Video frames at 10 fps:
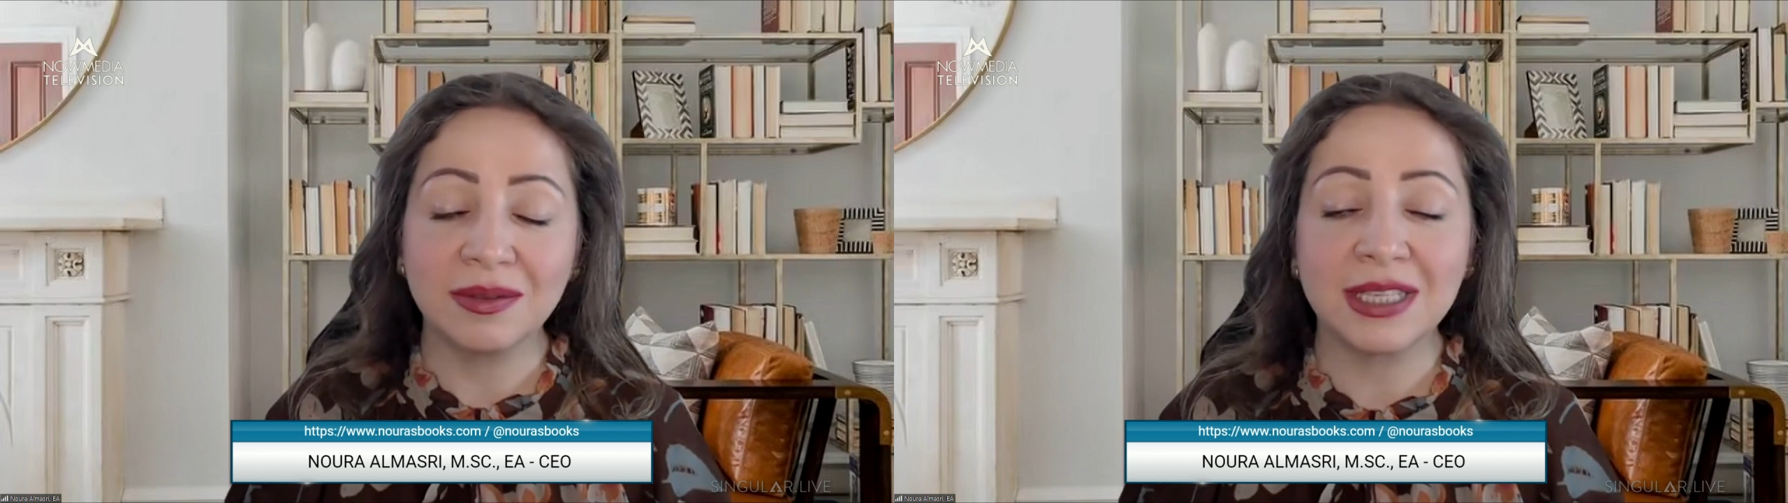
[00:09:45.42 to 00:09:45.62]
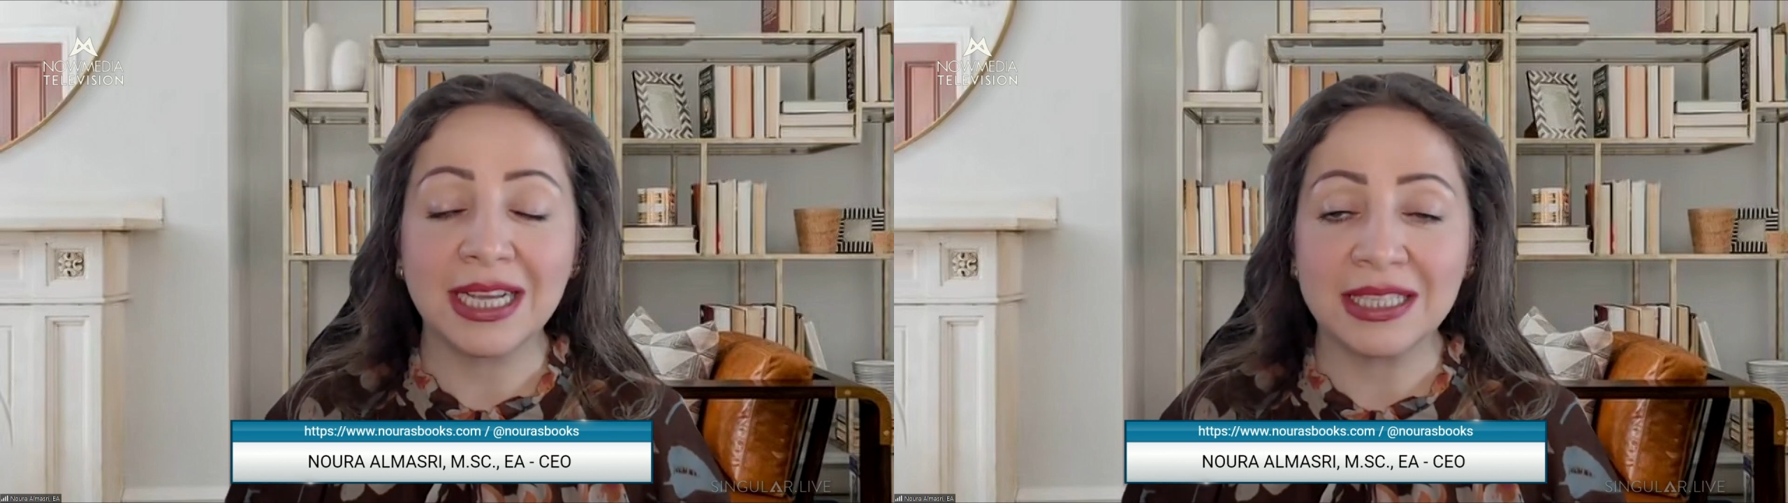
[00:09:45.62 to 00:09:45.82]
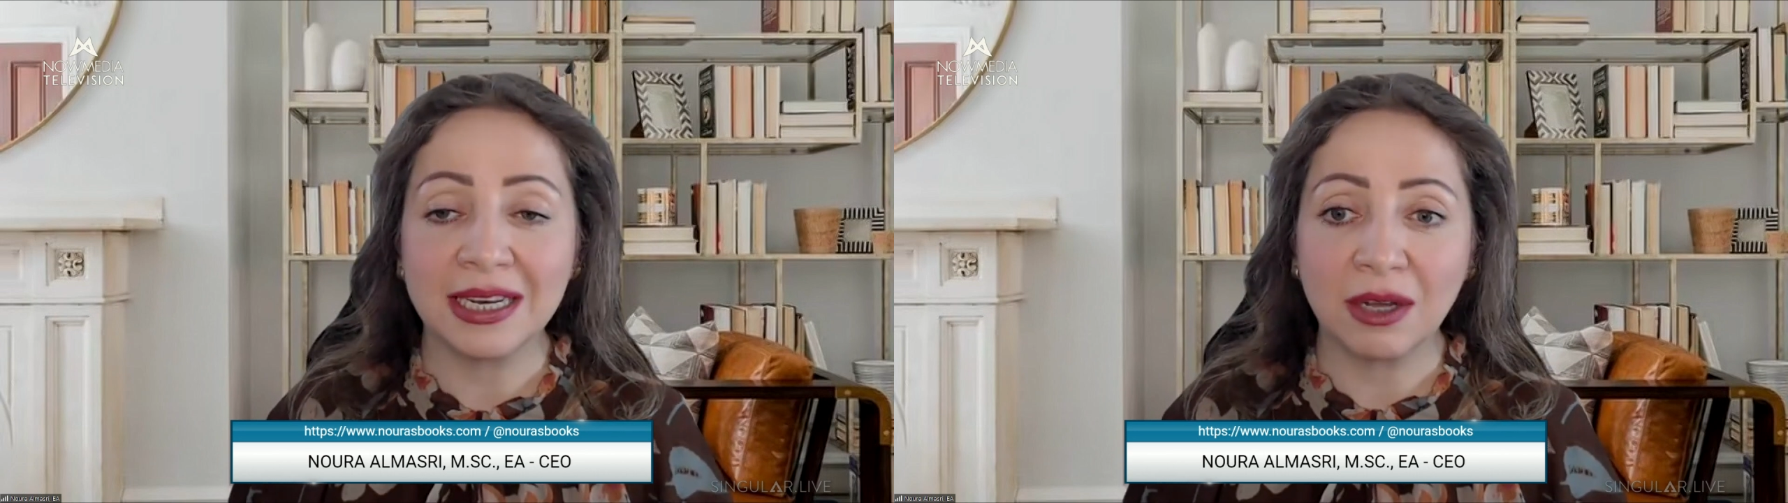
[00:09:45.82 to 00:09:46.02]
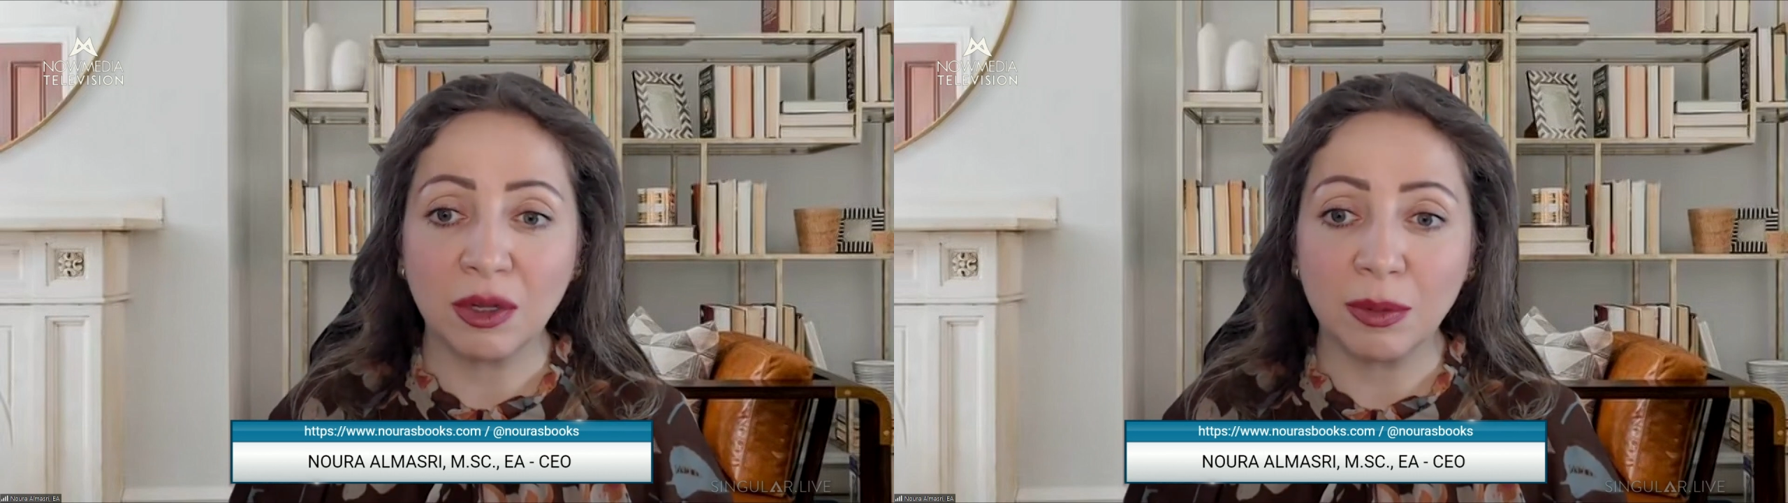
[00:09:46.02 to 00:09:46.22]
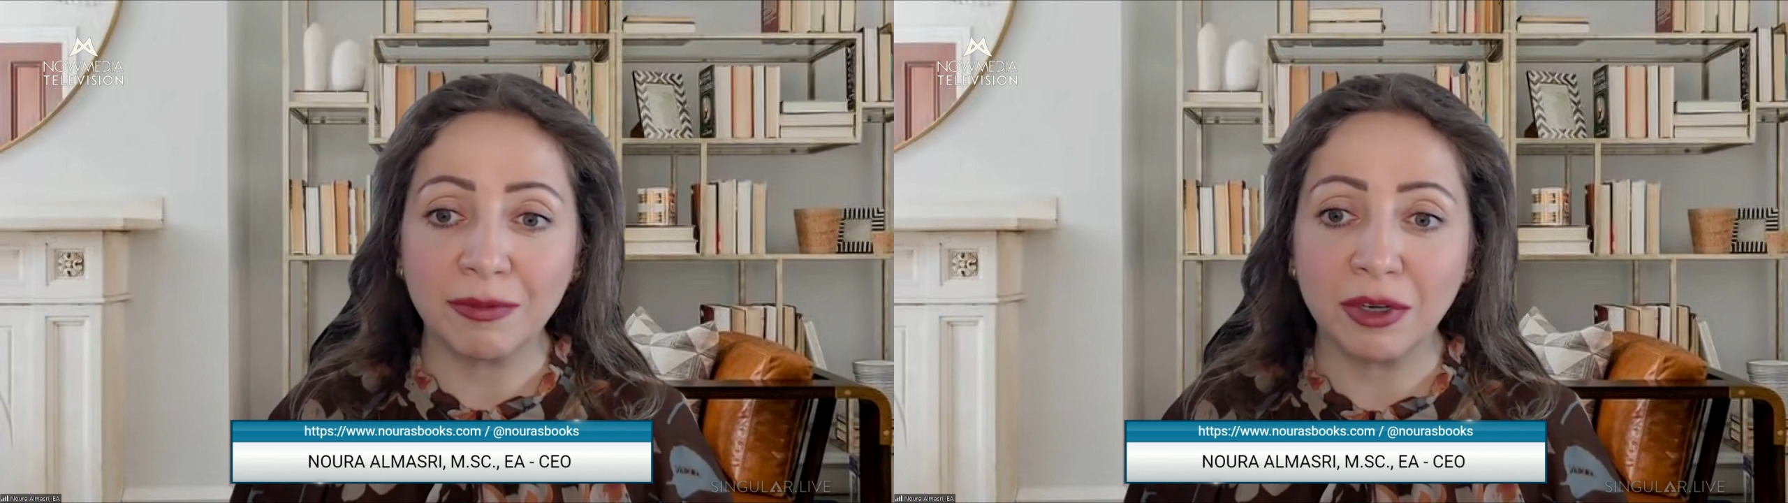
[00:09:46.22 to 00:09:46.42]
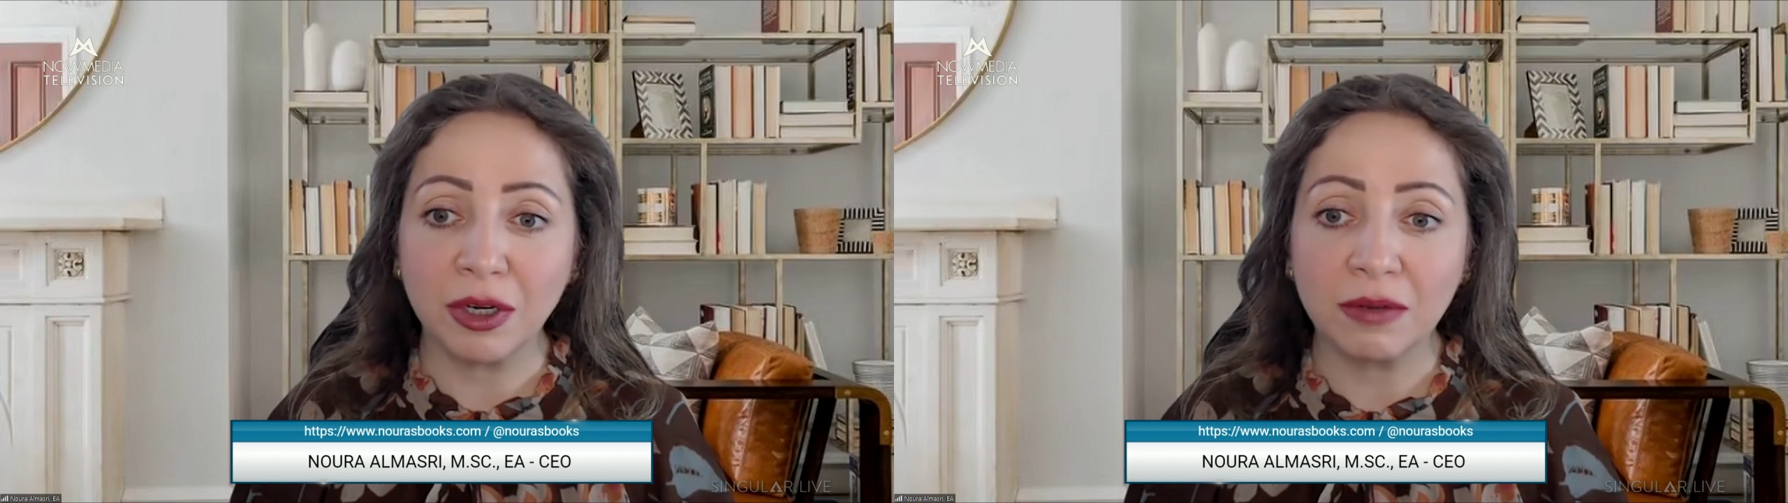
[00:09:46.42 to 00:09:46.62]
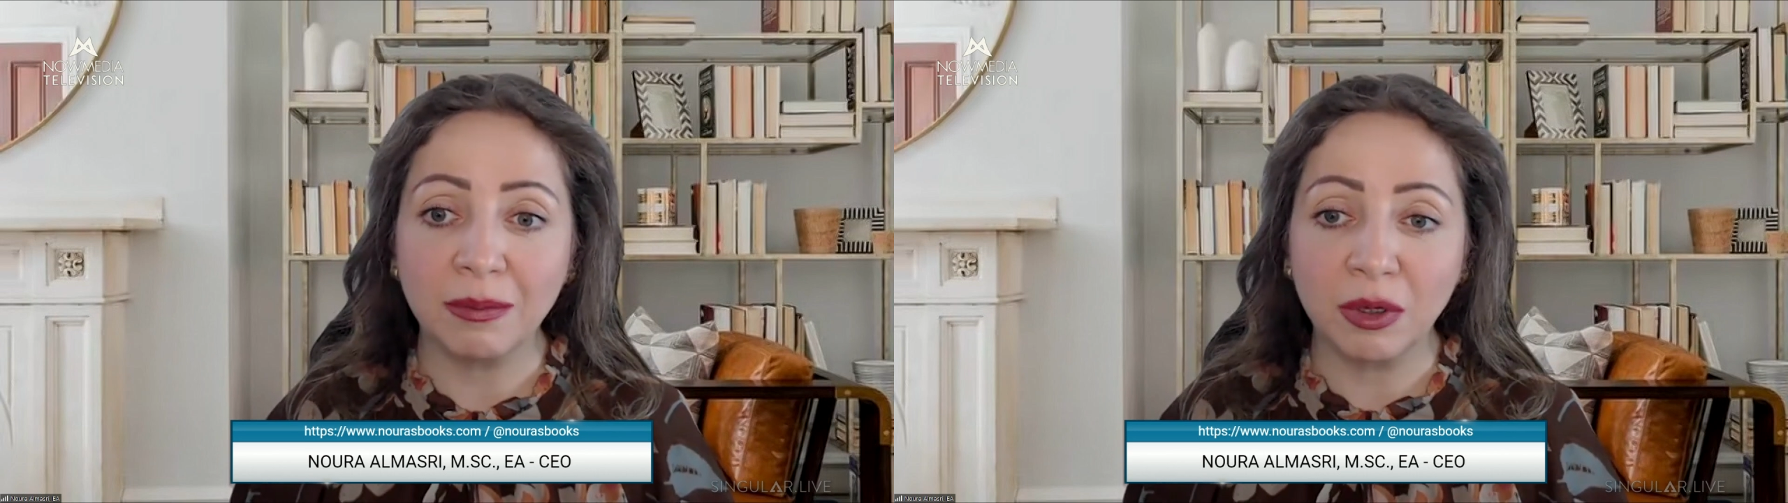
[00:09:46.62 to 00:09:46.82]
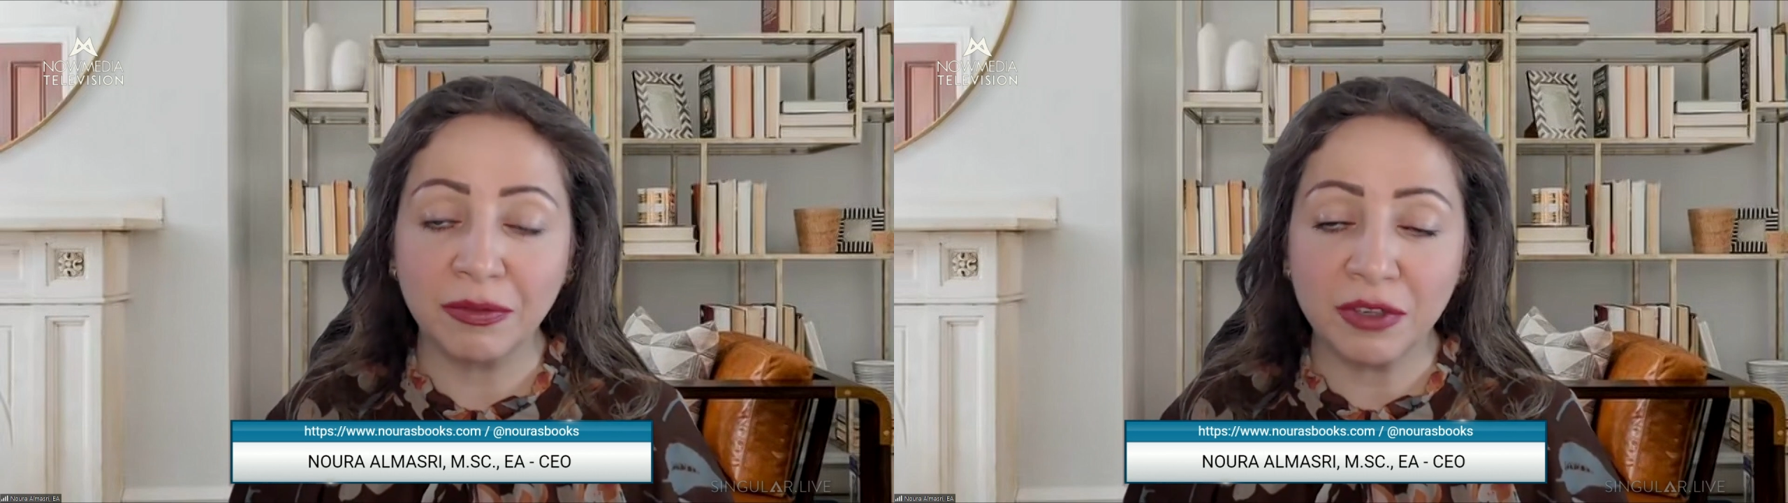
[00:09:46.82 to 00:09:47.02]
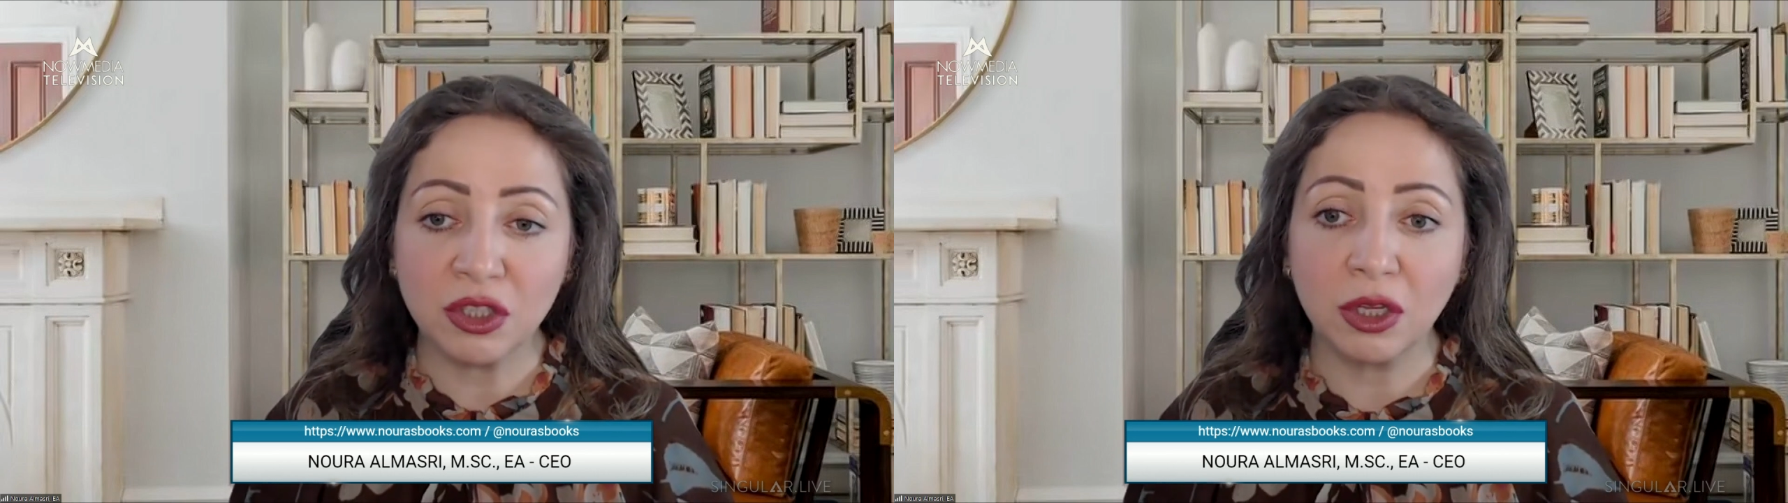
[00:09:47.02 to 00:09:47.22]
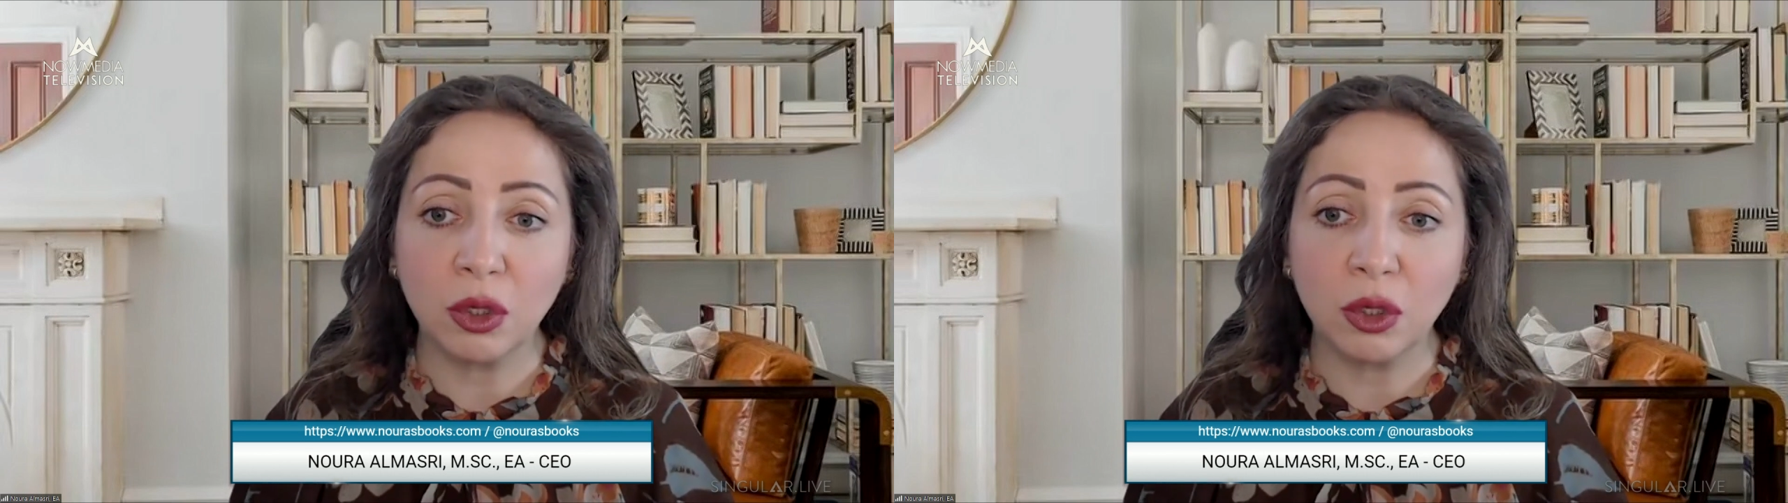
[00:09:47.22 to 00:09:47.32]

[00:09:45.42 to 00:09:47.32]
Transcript: tax and accounting professional